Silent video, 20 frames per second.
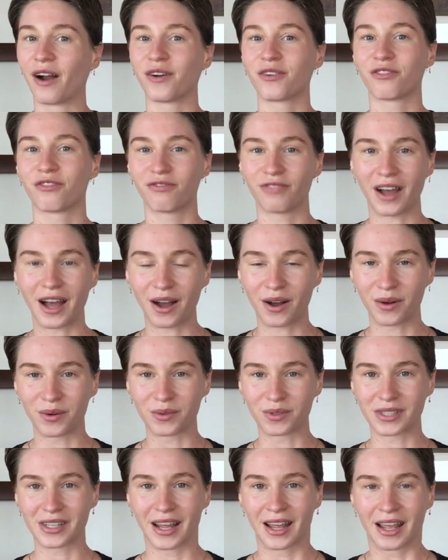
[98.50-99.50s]
aren't
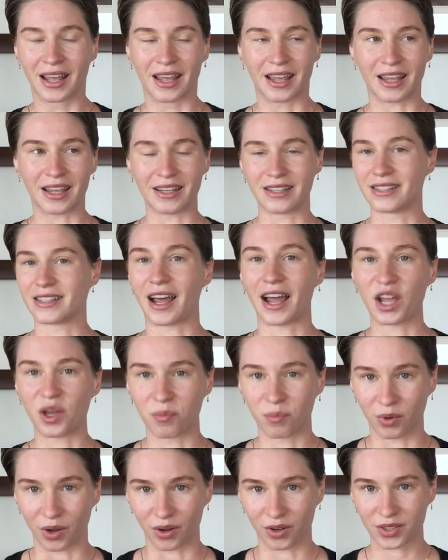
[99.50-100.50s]
found in
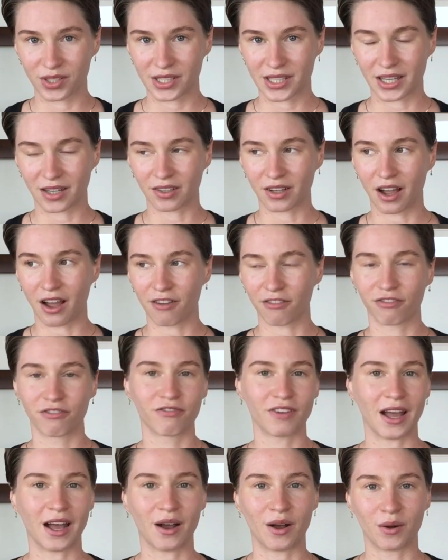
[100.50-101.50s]
diet books they're not
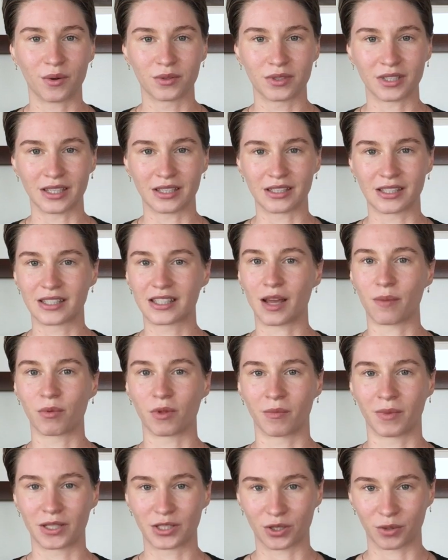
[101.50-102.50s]
found in
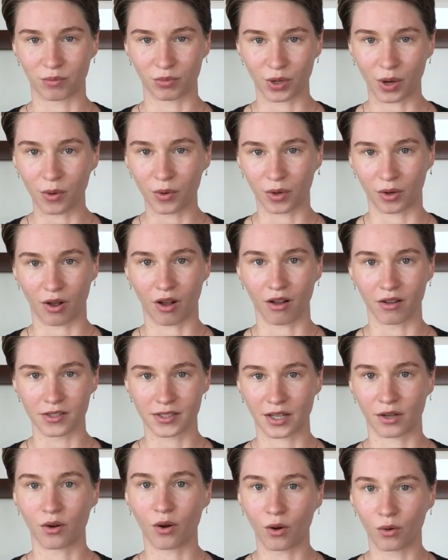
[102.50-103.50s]
supplemental protocols
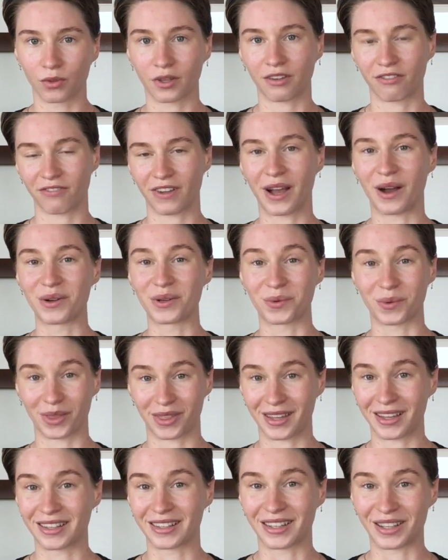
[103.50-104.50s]
they're only found
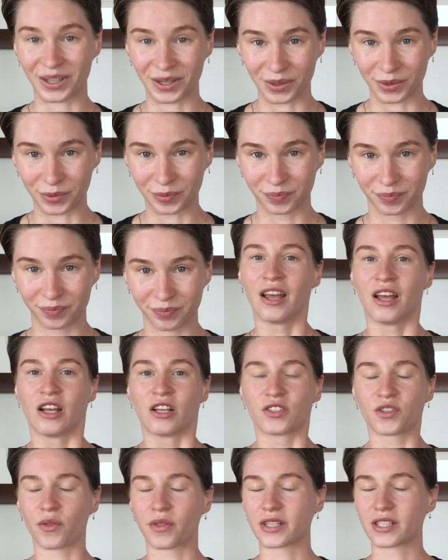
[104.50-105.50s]
within you
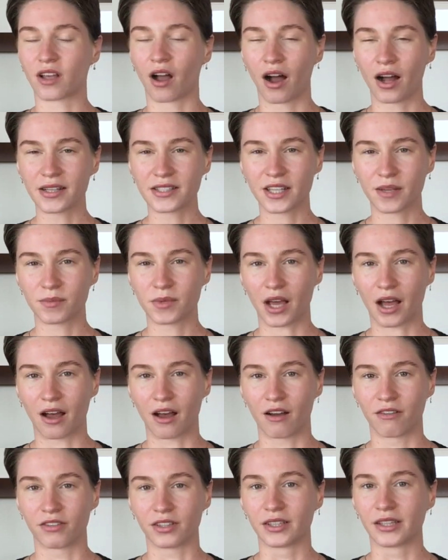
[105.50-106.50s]
so this concept
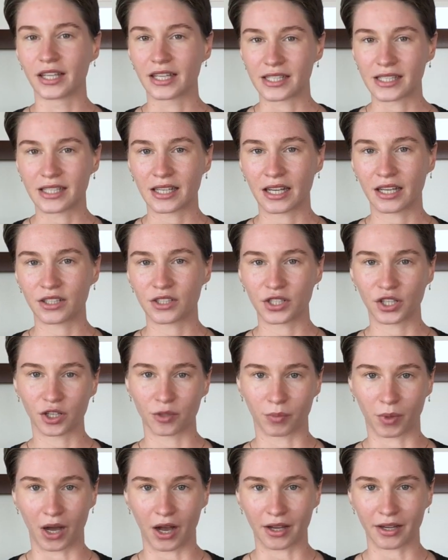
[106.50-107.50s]
of listening to your
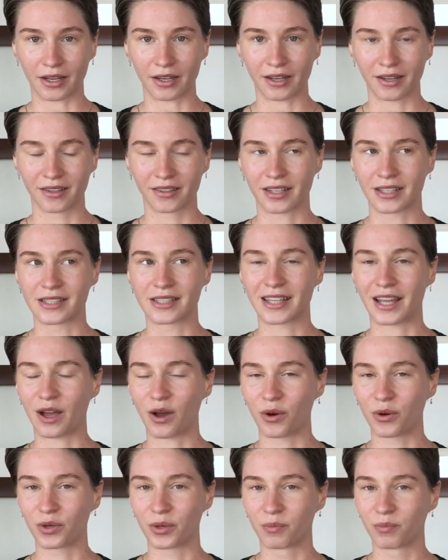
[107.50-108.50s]
body can
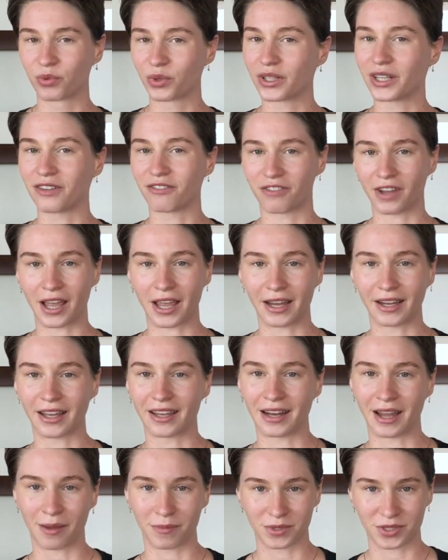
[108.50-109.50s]
sound pretty vague
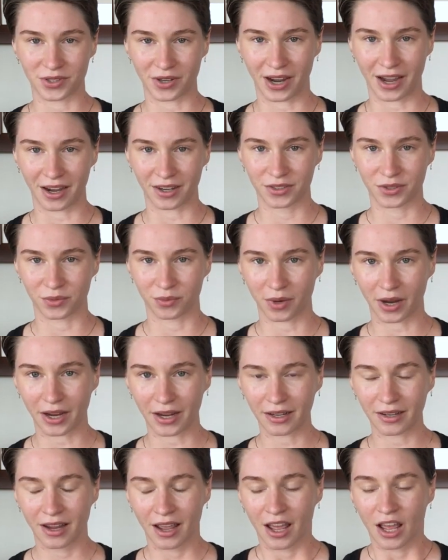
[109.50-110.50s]
and abstract
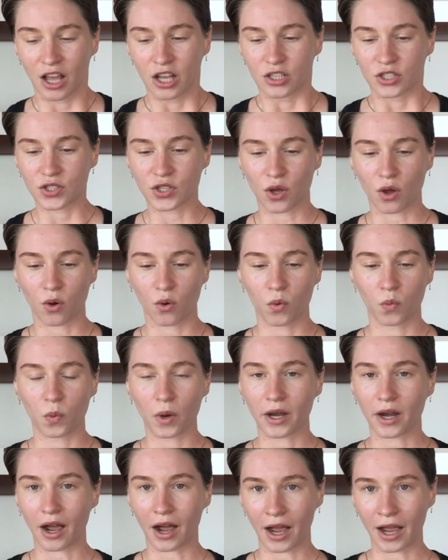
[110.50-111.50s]
right so
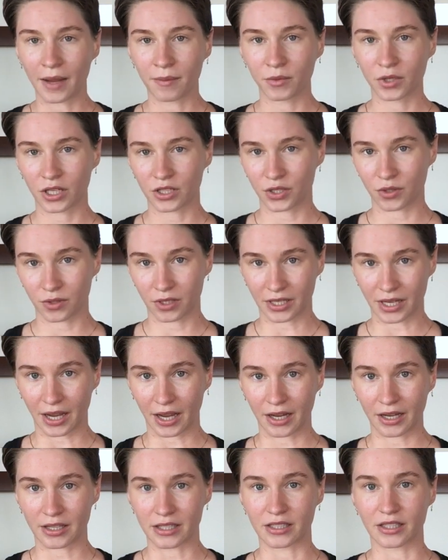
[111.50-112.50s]
what I'm gonna do
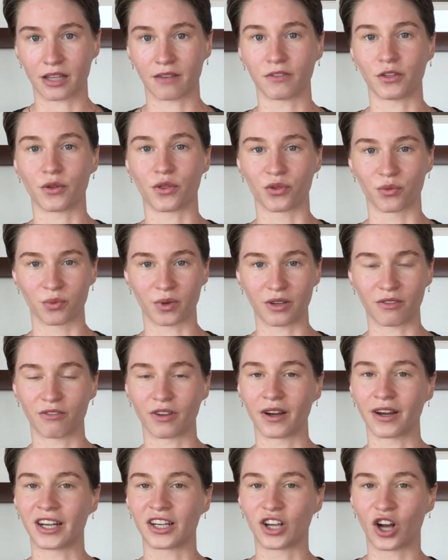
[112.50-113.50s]
today is give you three
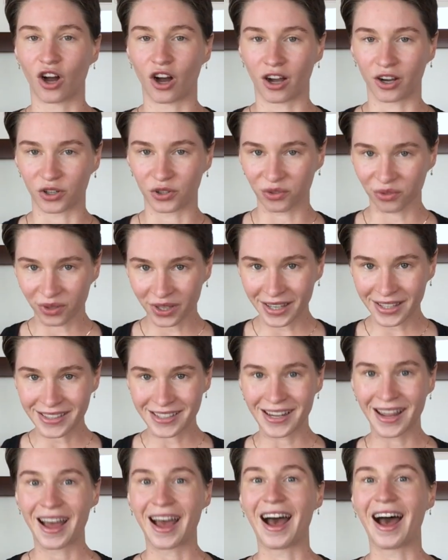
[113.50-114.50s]
very
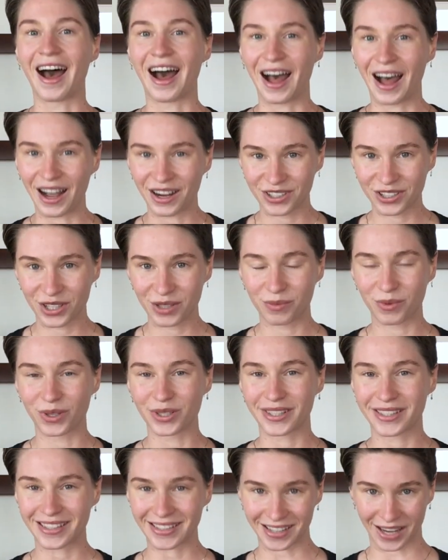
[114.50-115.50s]
concrete, actionable
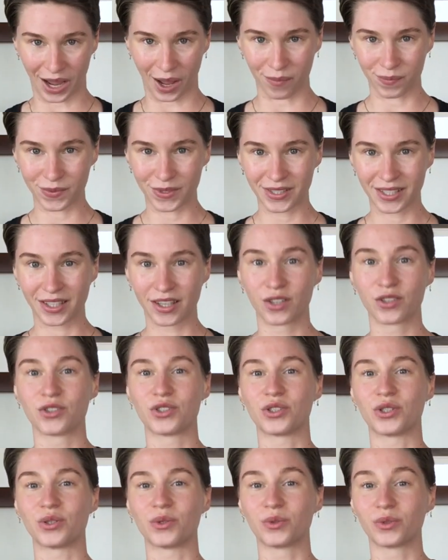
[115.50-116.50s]
steps
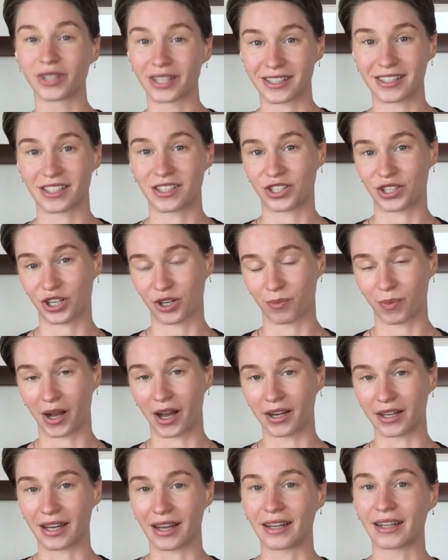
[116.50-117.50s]
to listen to your
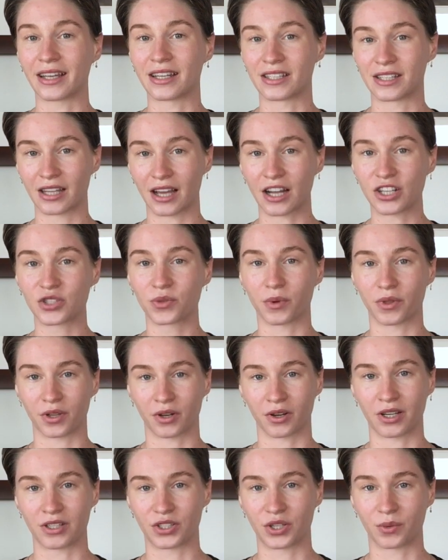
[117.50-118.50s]
body and get in touch with
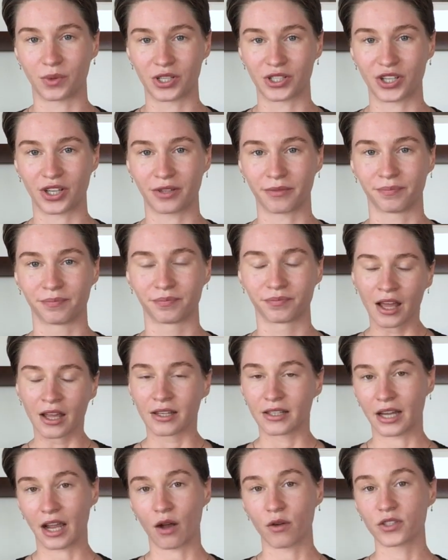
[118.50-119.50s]
your intuition.
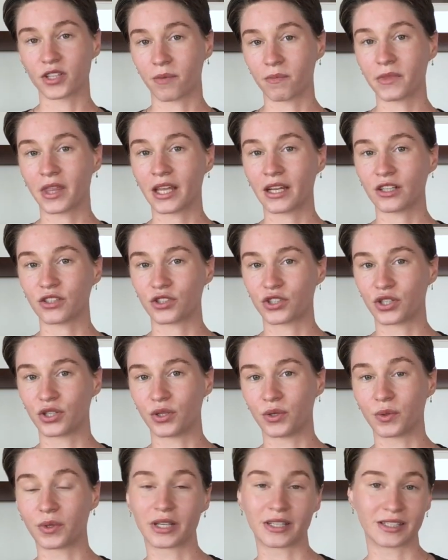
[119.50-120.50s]
Now, something
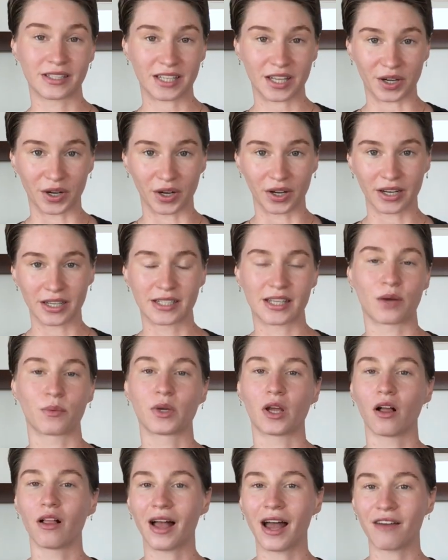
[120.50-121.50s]
to consider is that
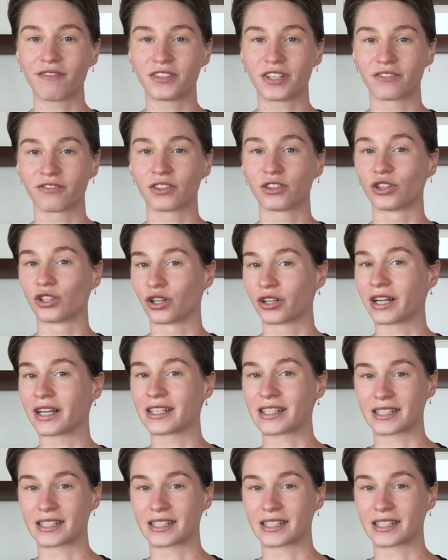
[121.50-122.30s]
we all have different learning